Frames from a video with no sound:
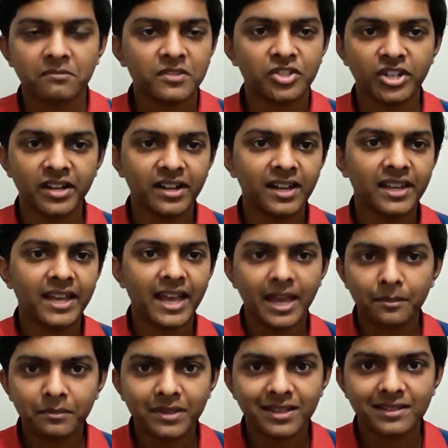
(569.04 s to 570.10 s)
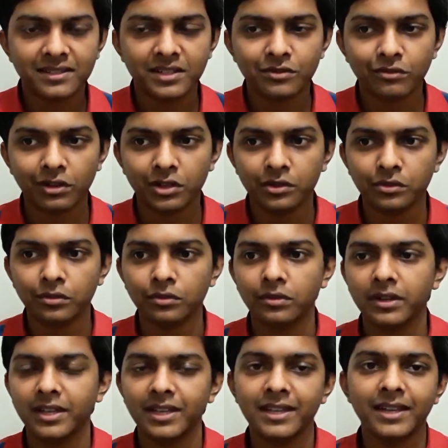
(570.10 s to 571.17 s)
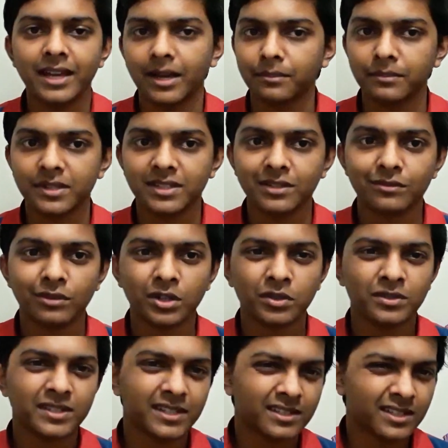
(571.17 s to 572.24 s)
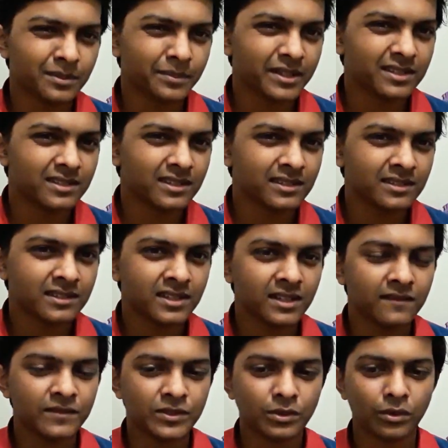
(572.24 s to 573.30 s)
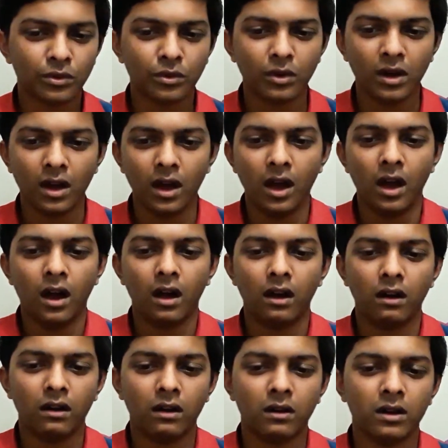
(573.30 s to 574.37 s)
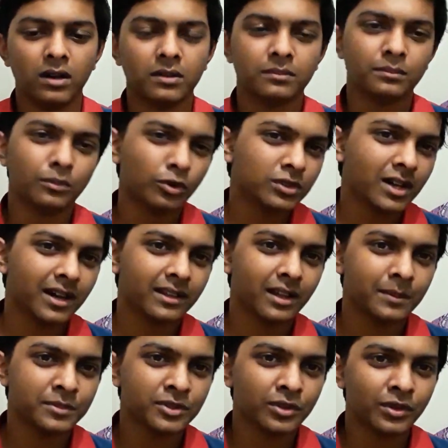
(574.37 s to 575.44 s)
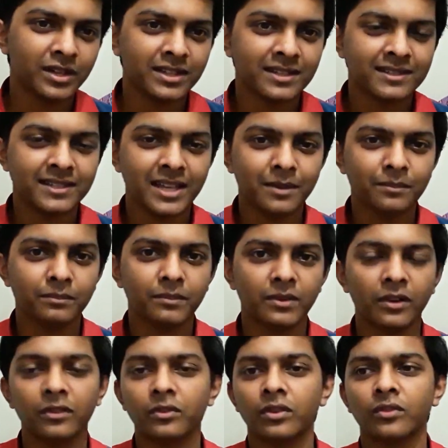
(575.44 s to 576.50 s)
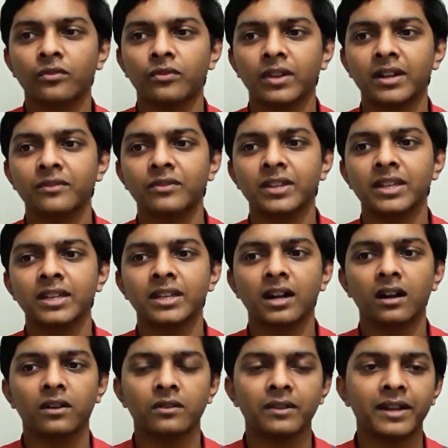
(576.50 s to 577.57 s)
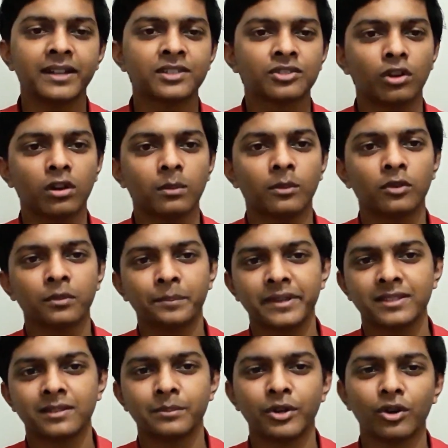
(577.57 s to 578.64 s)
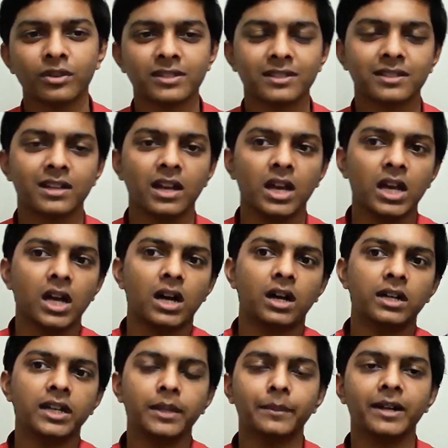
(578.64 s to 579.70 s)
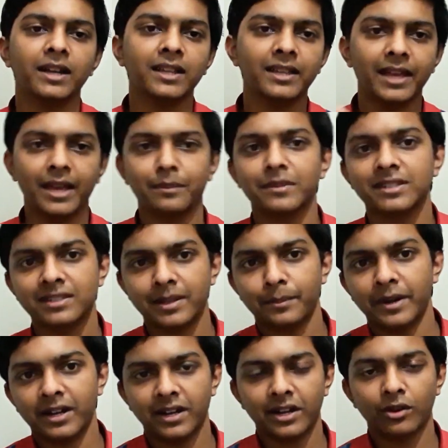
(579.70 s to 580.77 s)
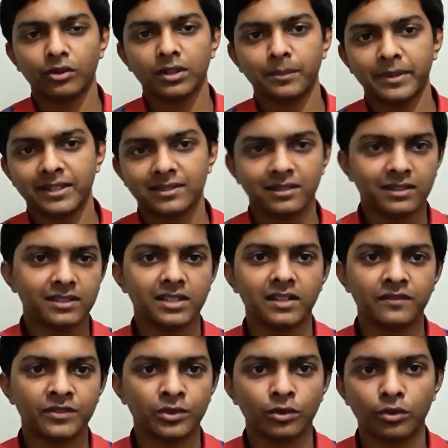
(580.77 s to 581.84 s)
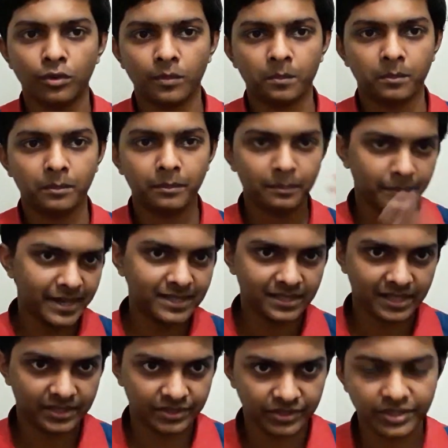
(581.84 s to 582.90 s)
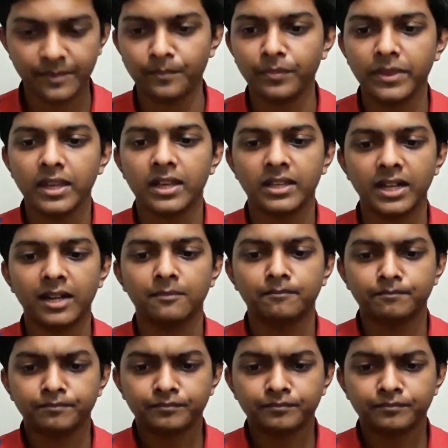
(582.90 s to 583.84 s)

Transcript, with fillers: generally em is equal to em is equal to 16 pixels itself so uh, both are absolutely the same but when we let's talk about pixel because ultimately the em is dependent on the pixel itself so makes sense yeah